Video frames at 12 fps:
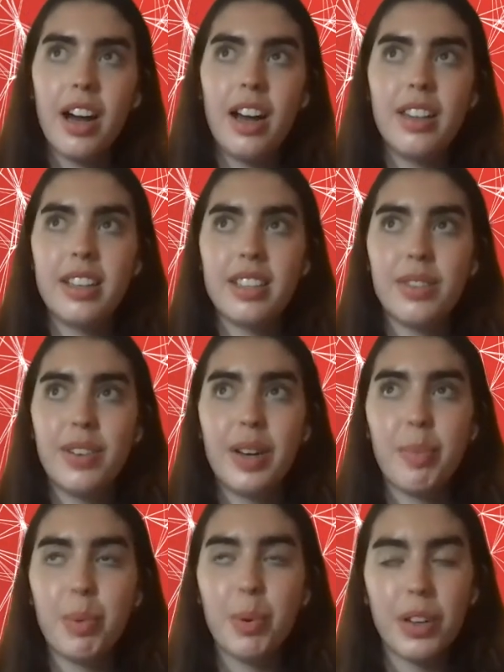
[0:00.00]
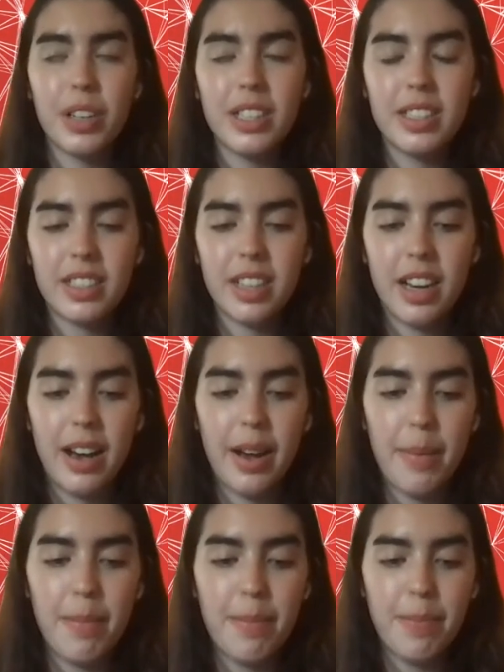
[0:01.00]
I think it's very important,
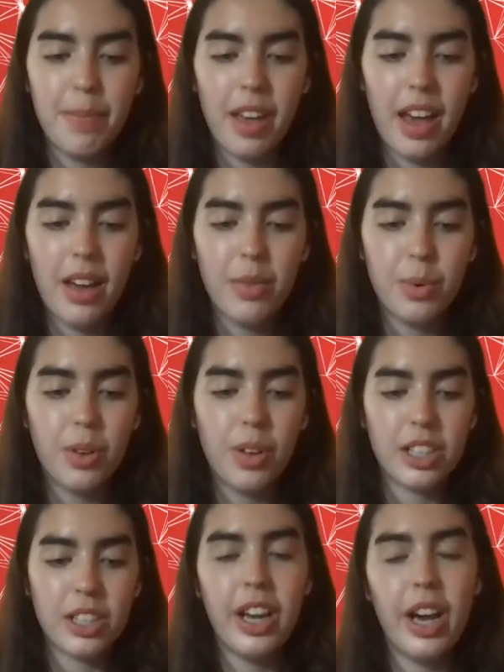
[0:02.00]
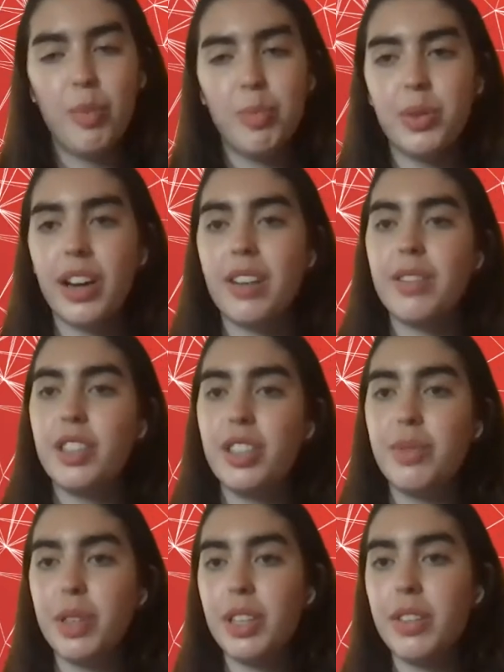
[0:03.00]
and will actually help you kind of
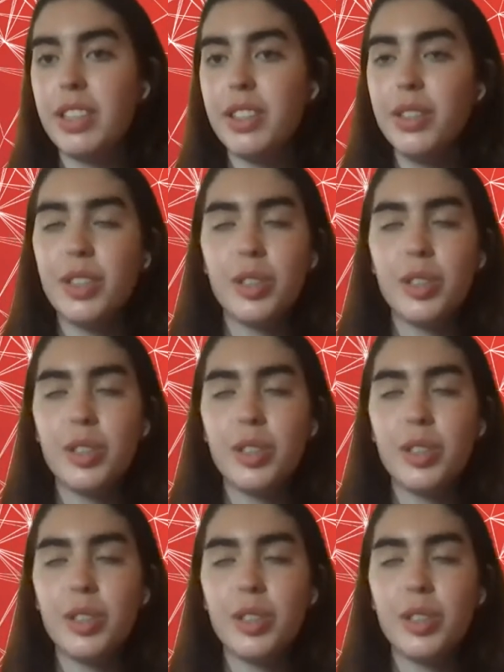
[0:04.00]
achieve what you need to,